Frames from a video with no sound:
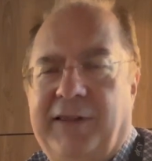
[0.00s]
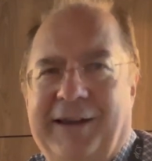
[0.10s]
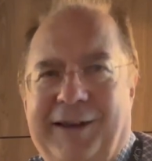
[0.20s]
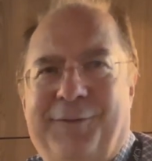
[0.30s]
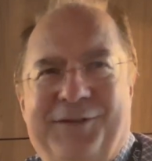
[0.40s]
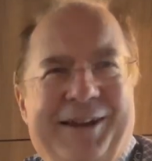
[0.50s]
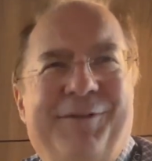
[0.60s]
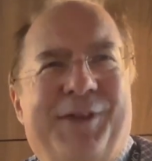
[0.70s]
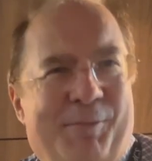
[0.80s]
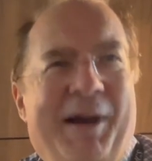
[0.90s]
If
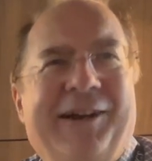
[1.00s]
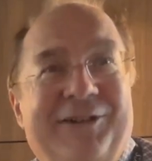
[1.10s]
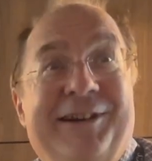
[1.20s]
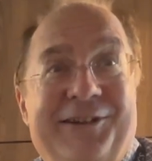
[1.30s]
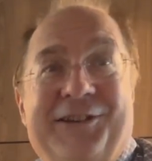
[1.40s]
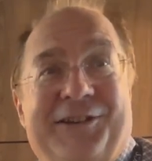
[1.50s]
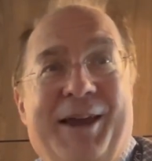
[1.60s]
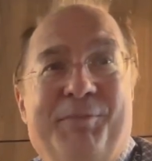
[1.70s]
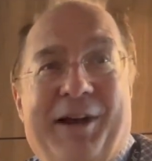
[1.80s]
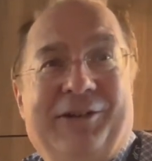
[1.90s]
the passion is the
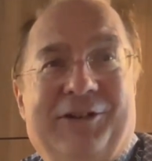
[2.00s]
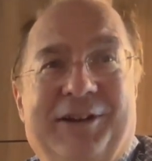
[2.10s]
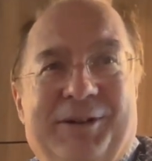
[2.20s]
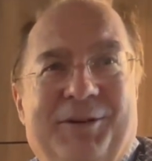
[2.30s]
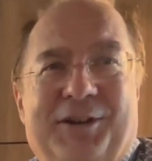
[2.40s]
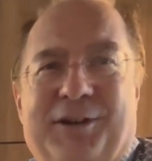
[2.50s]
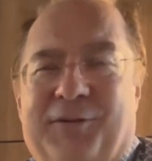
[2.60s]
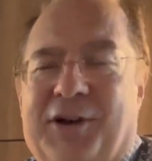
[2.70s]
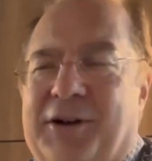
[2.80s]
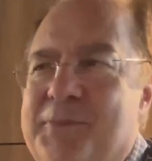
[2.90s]
same passion that you've got,